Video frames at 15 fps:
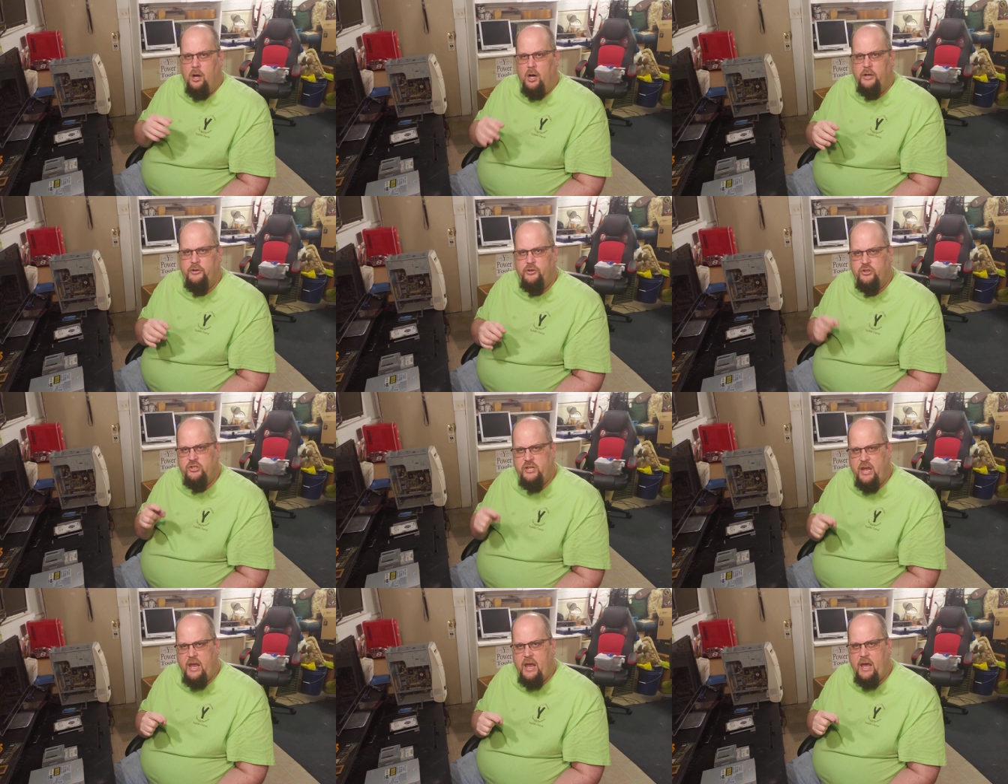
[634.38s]

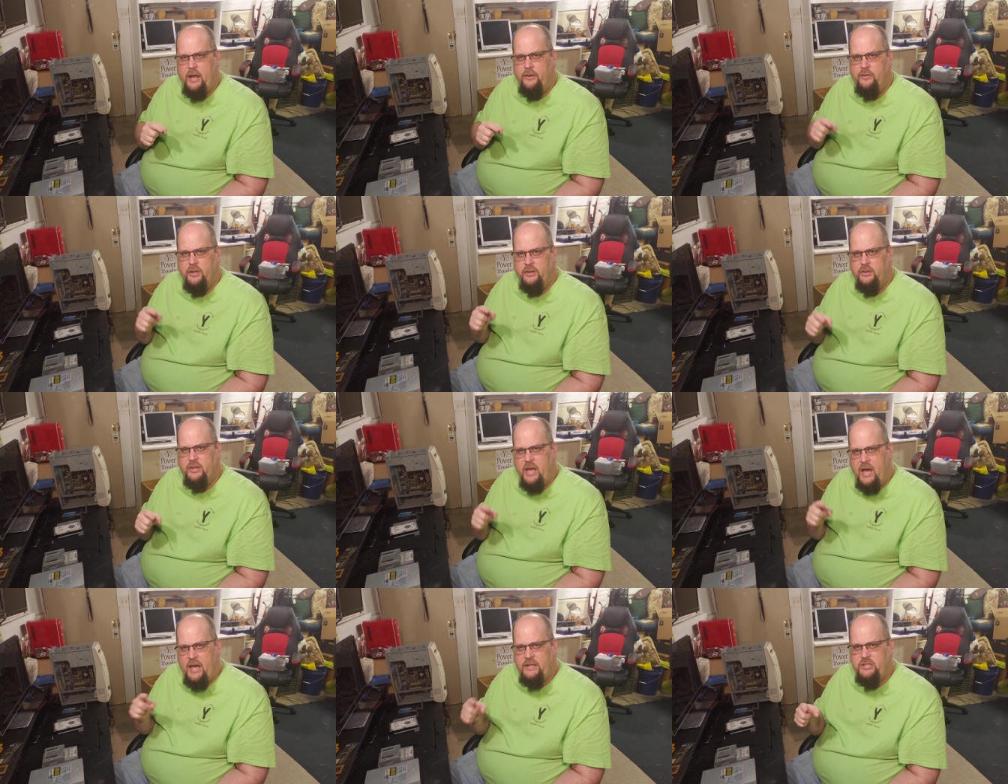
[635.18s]
Understand that
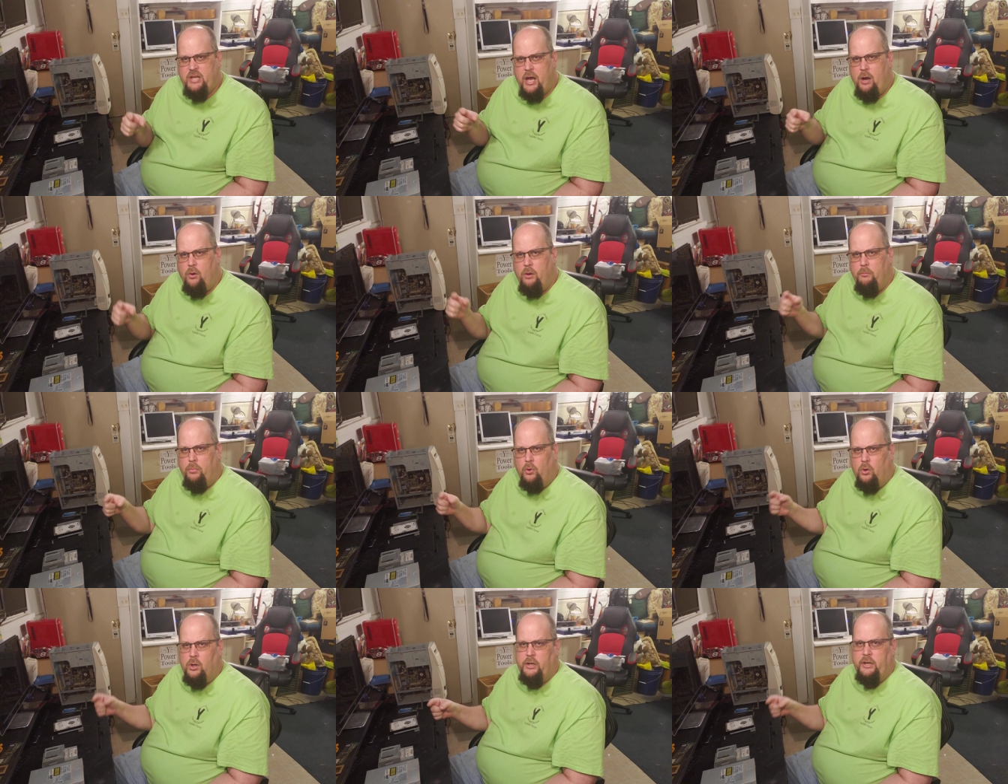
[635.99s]
that's how
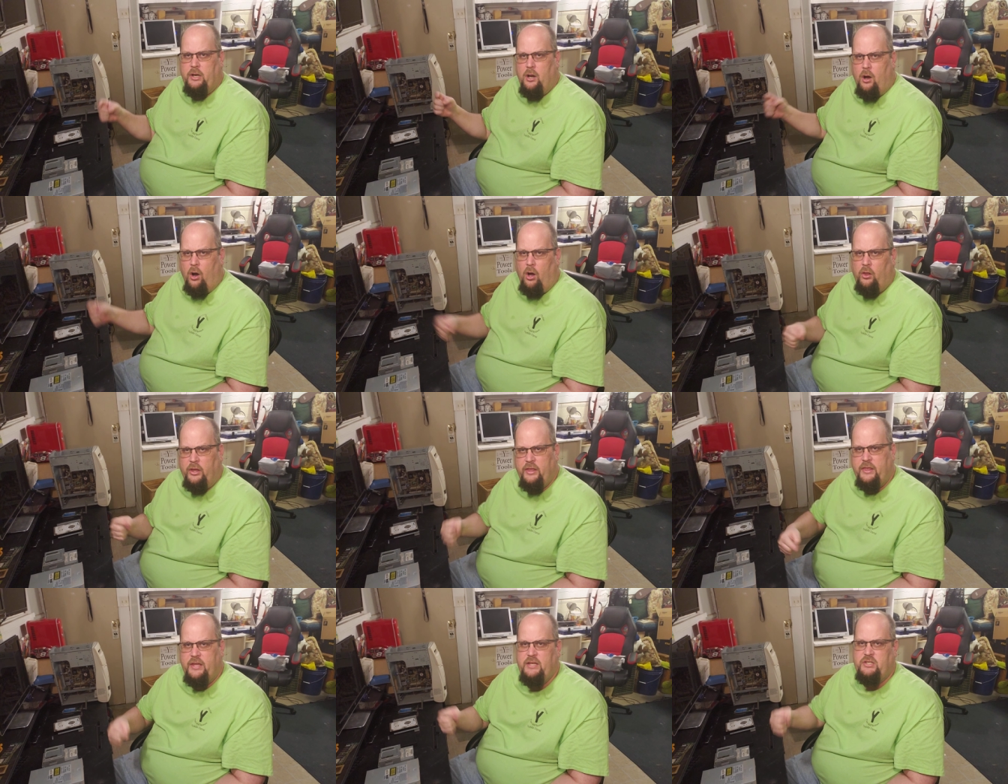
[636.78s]
important all
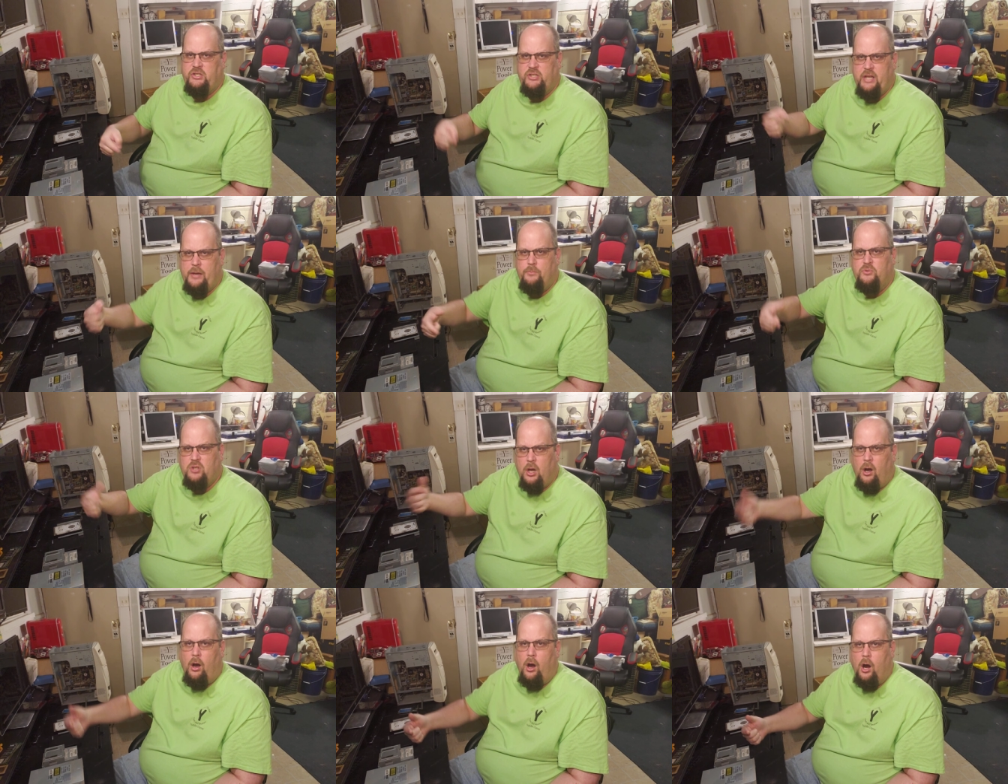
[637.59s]
of these steps
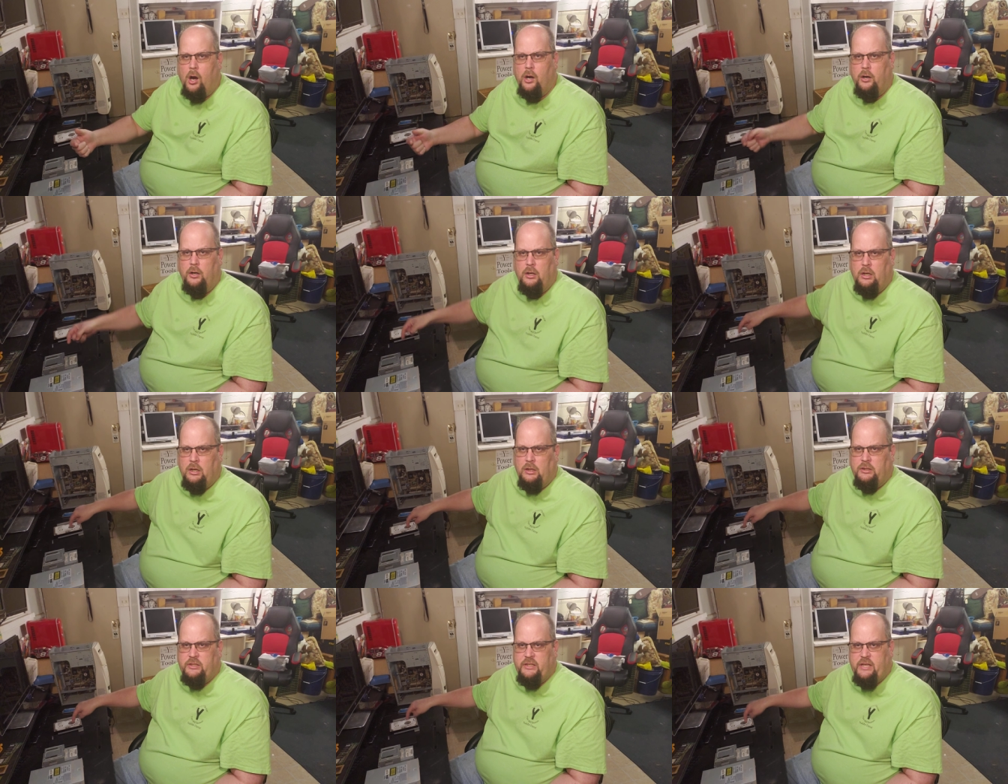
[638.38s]
are
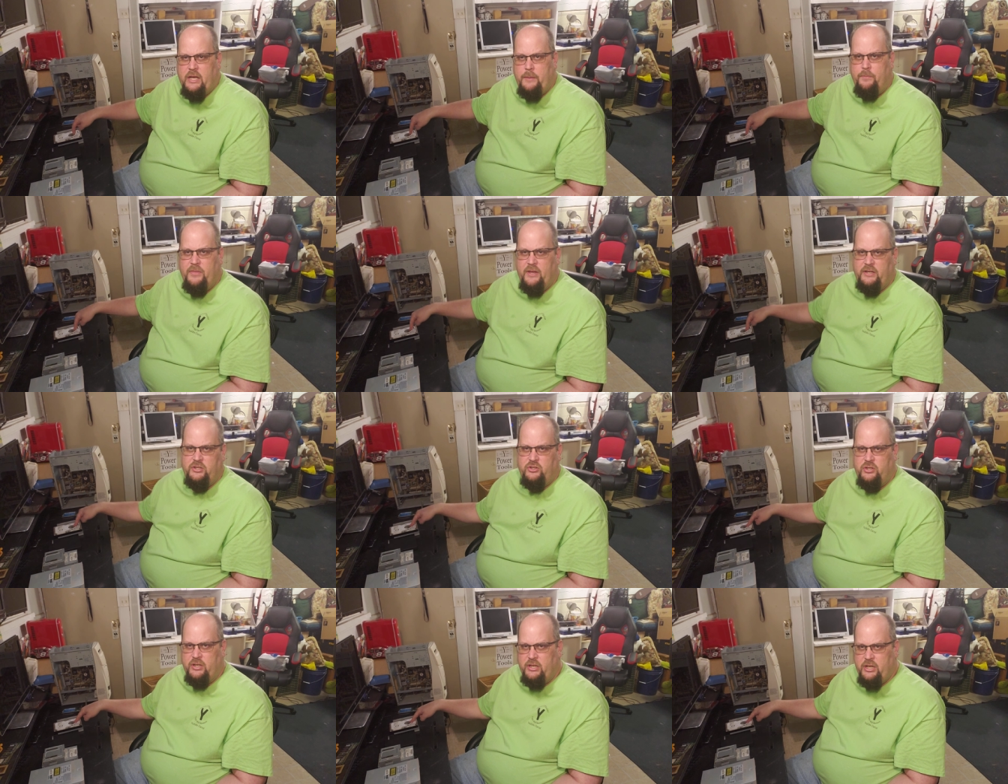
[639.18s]
to keep this
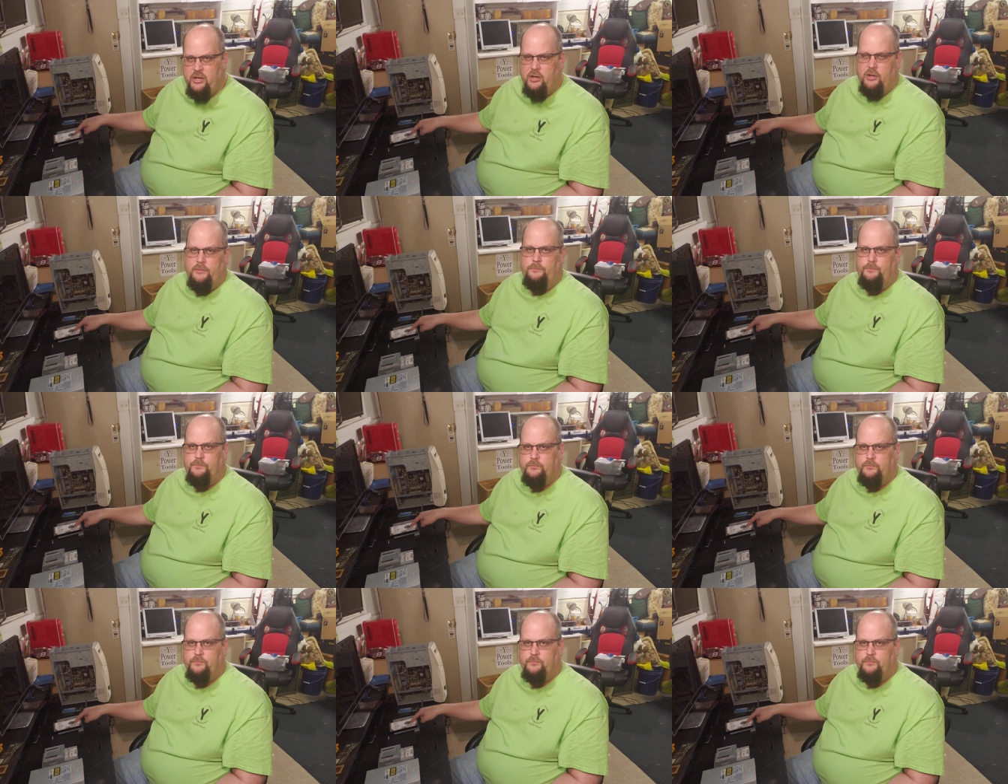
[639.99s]
secure.